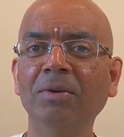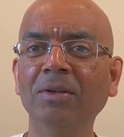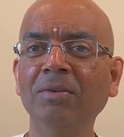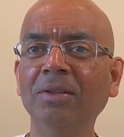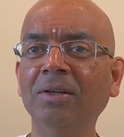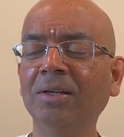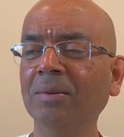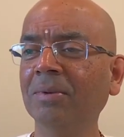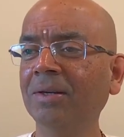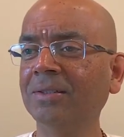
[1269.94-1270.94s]
even
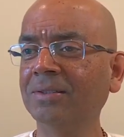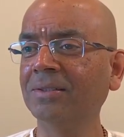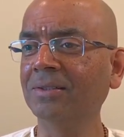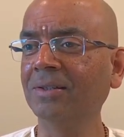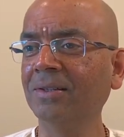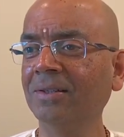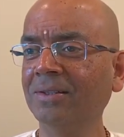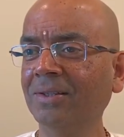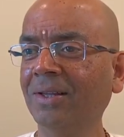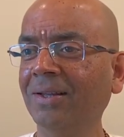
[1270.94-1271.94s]
30 minutes
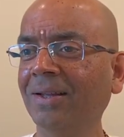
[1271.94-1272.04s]
is a...